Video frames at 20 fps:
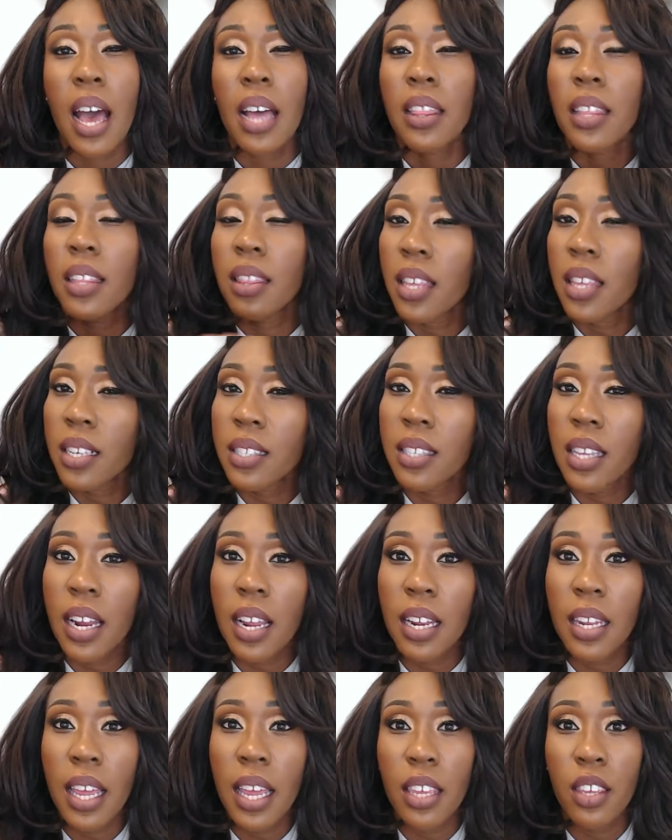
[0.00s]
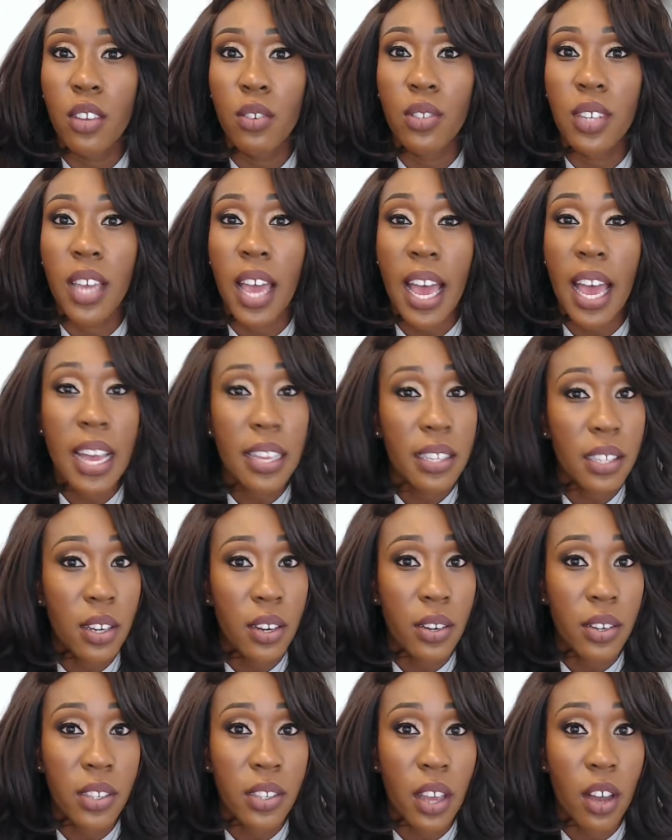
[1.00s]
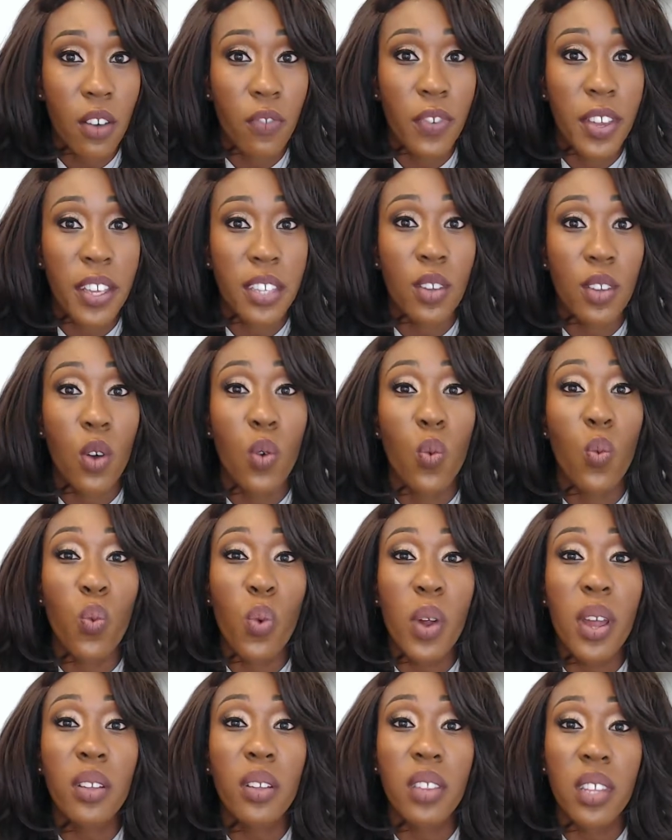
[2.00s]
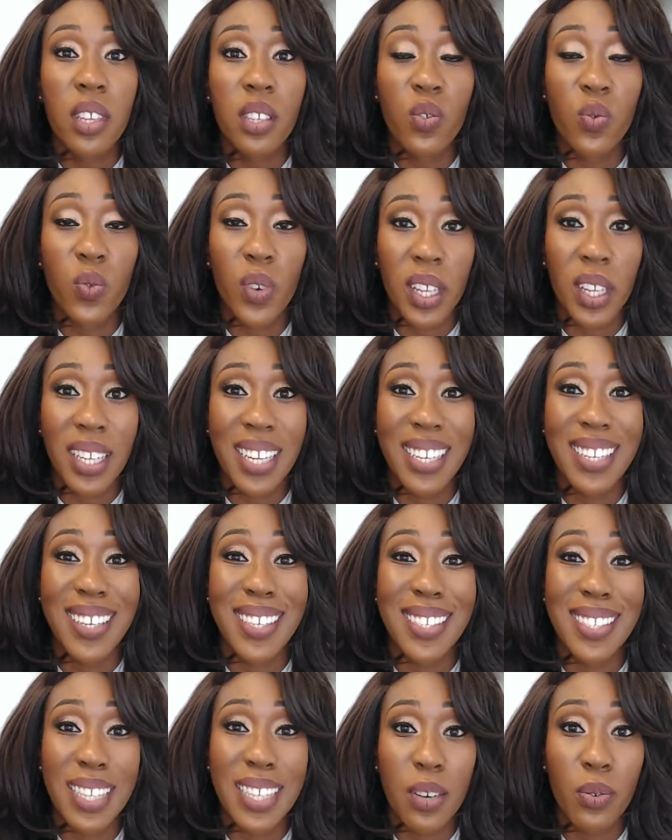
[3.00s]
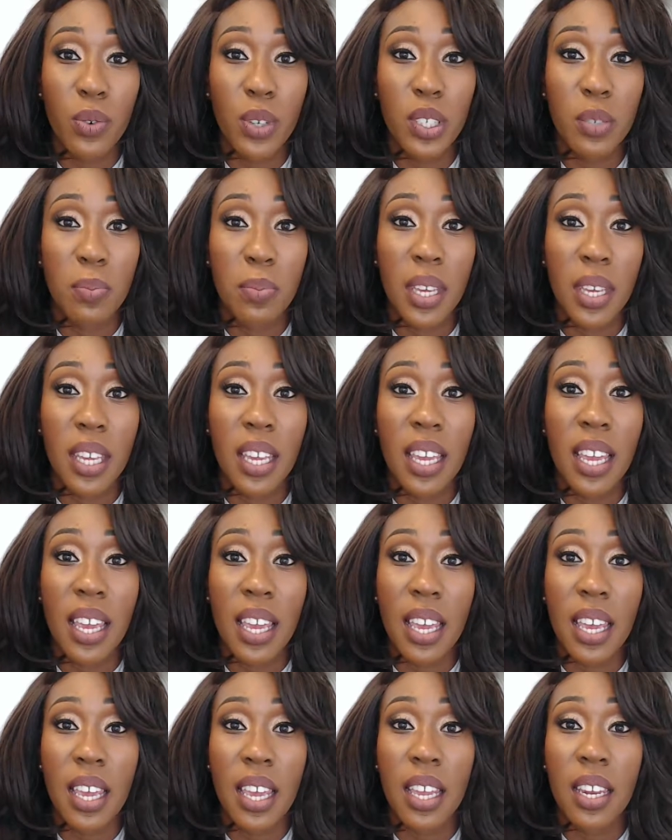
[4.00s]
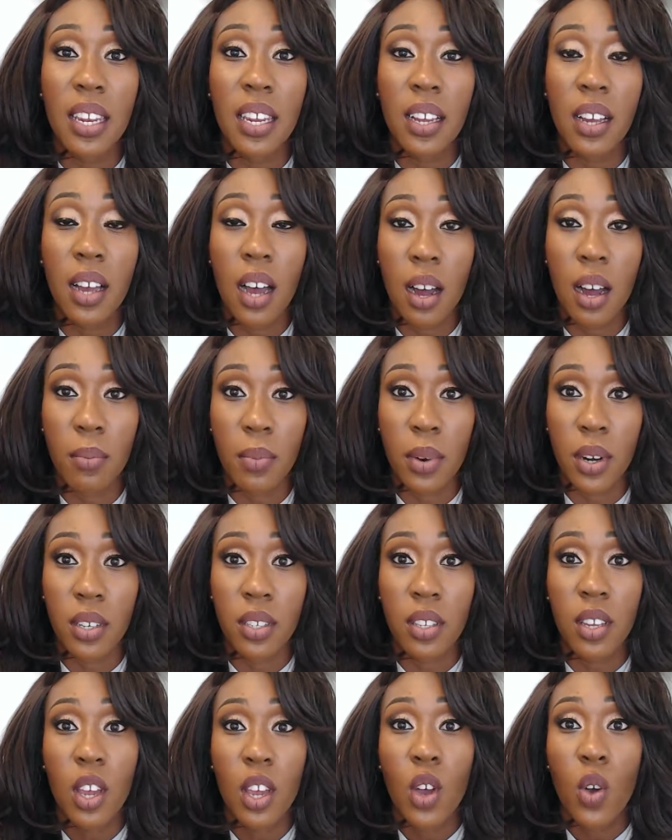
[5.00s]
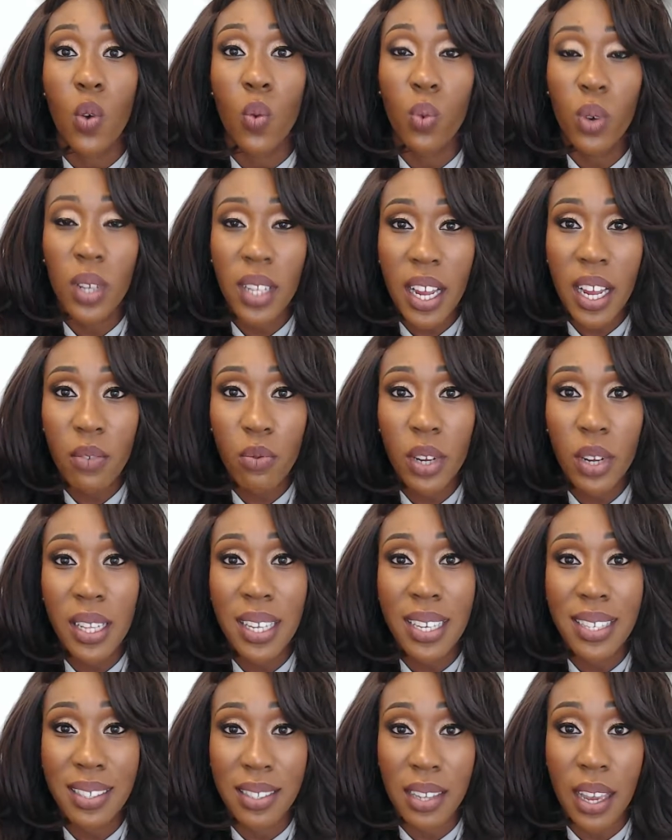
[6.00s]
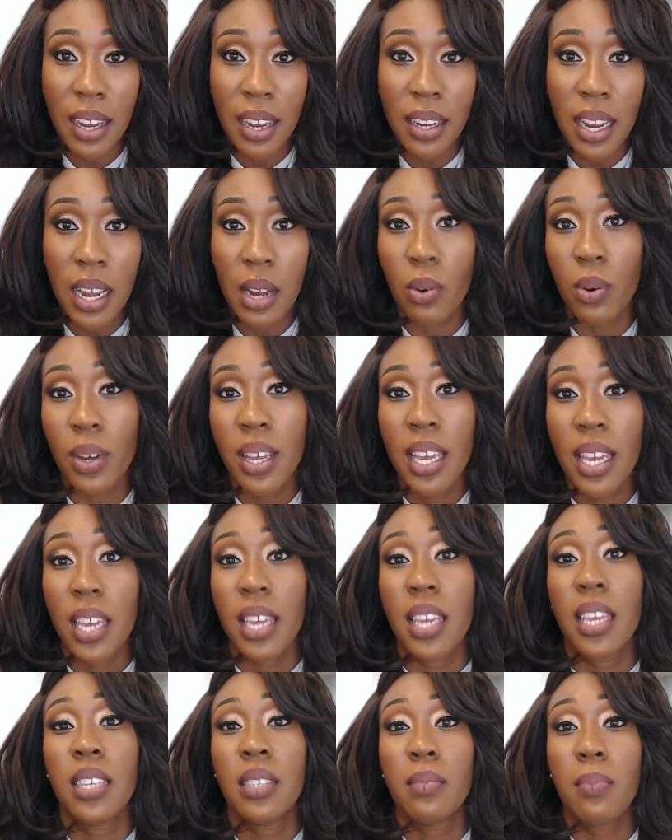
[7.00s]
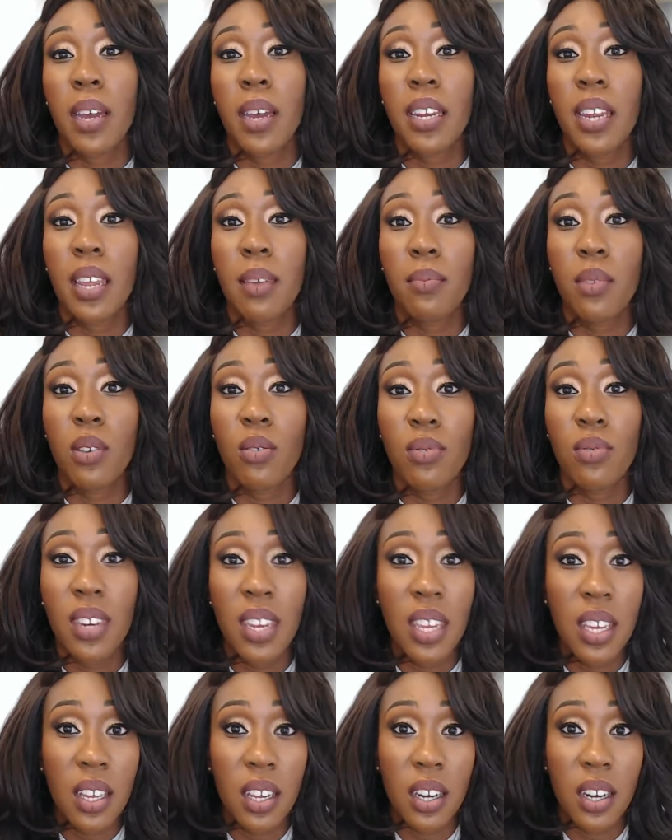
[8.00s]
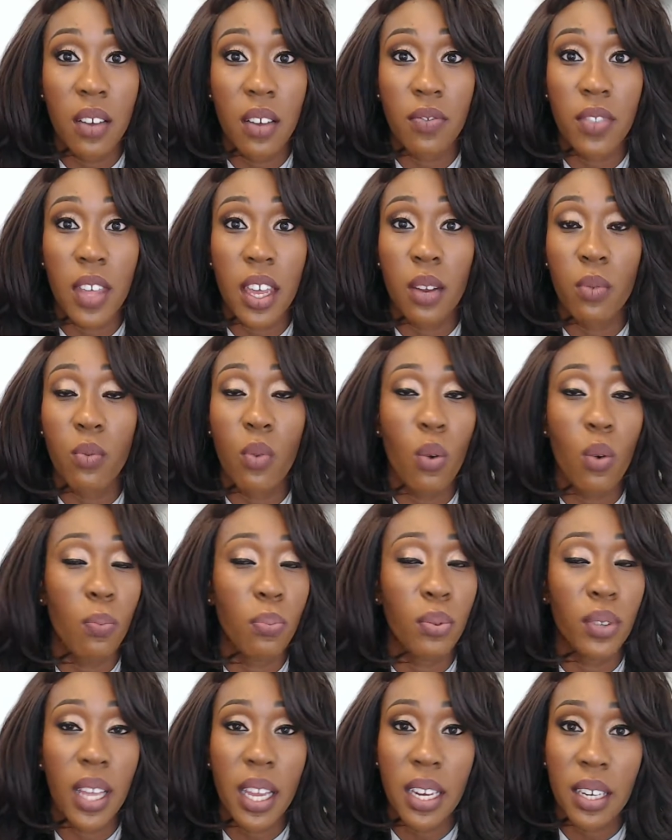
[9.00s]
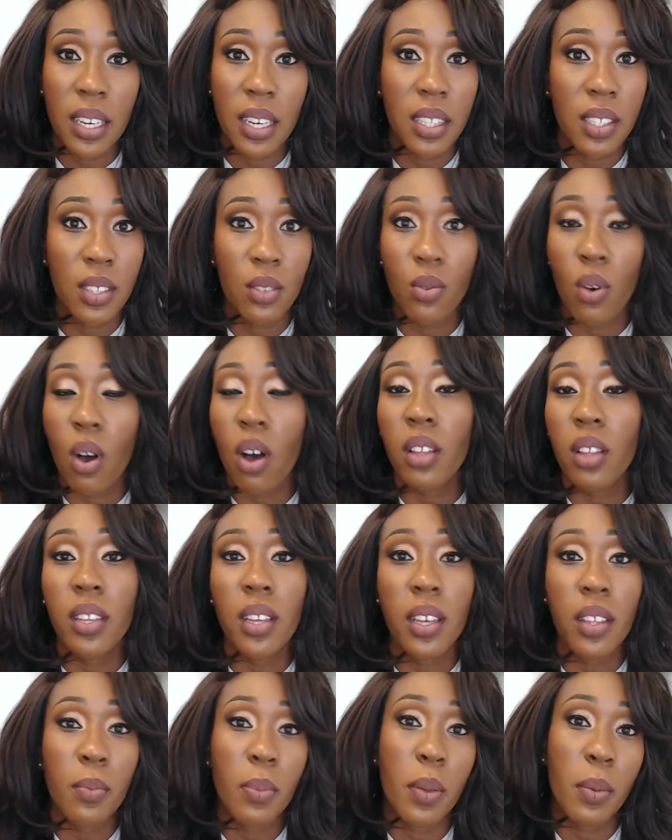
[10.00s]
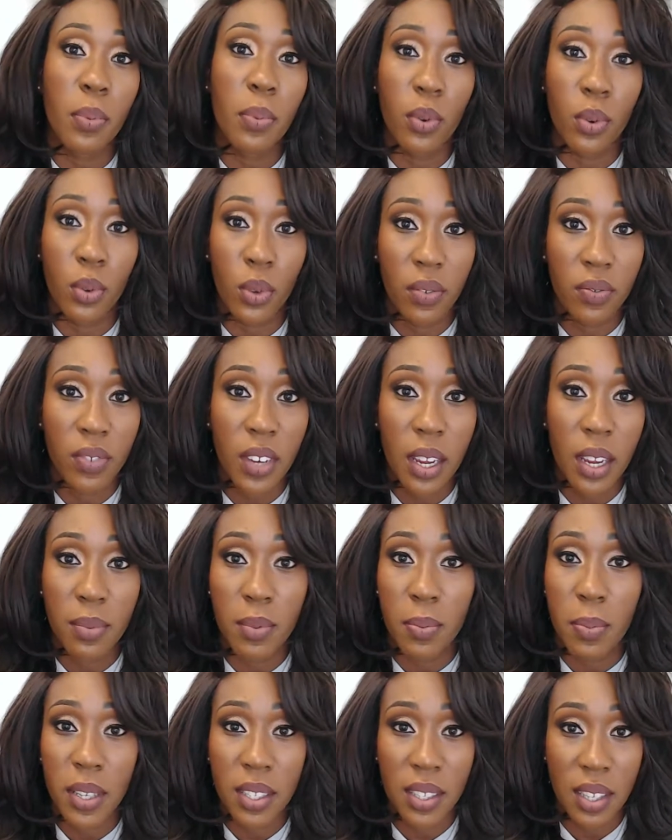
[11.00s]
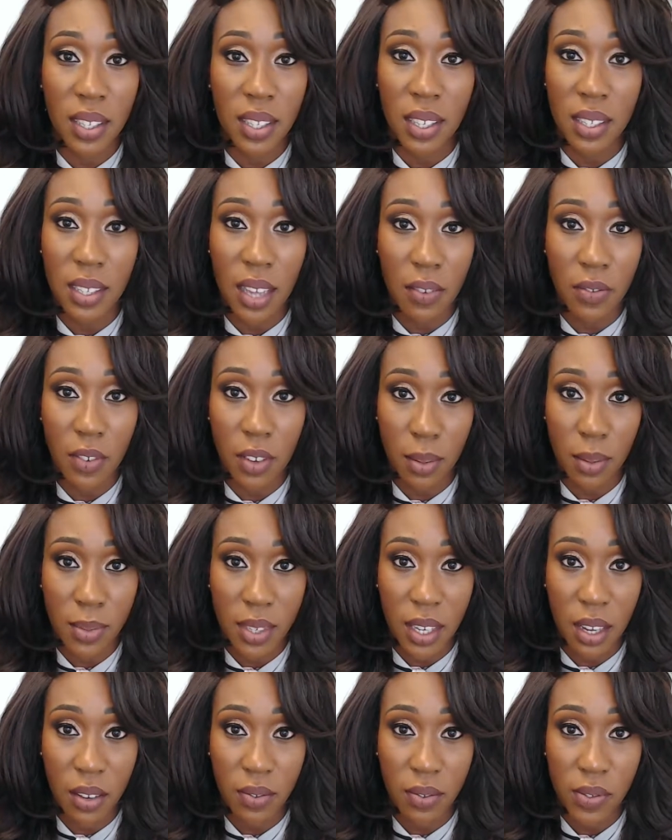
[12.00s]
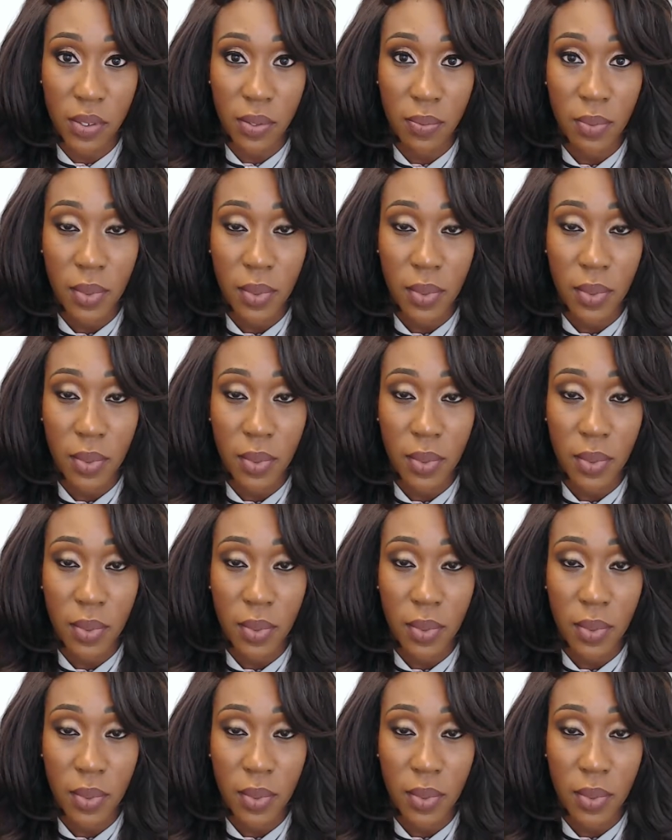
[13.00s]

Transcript: The things that I'd like you to ask yourself is Will this really distinguish me in commerce? Will I really stand out? Is my name unique enough that it won't blend into all the other people who have named businesses after themselves?